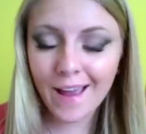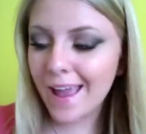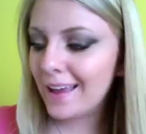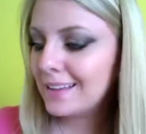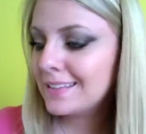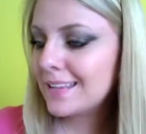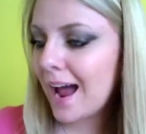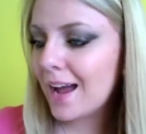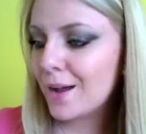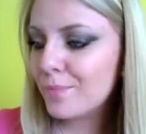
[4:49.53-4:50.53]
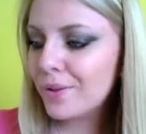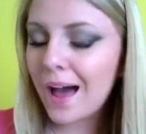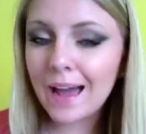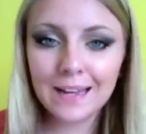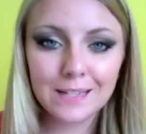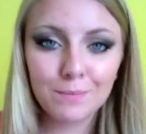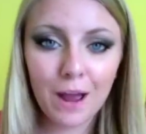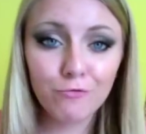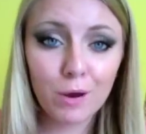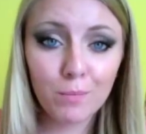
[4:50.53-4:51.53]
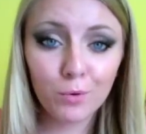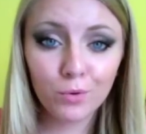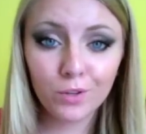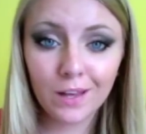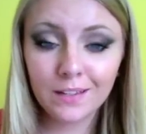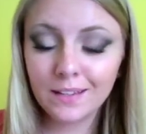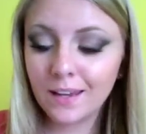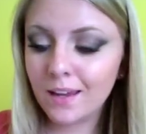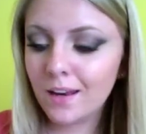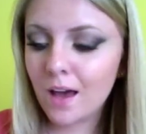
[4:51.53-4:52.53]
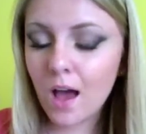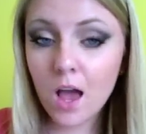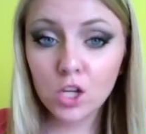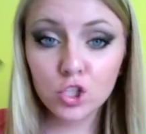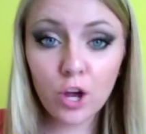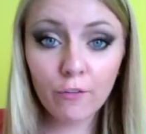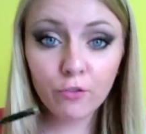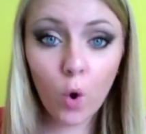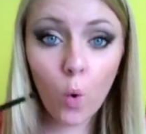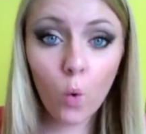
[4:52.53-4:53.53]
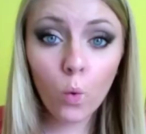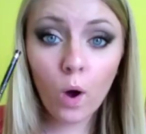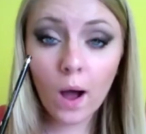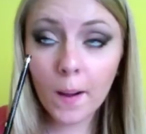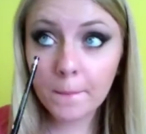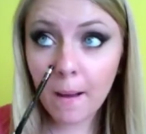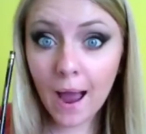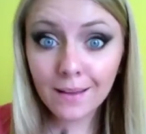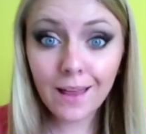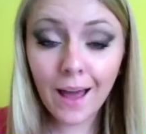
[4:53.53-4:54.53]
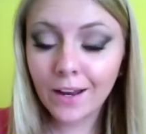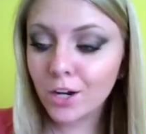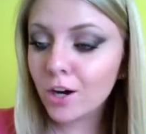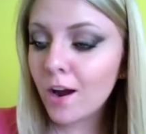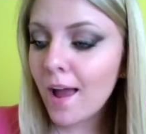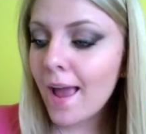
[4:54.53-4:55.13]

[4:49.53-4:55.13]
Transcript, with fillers: and I applied my Rimmel London soft kohl um, eyeliner,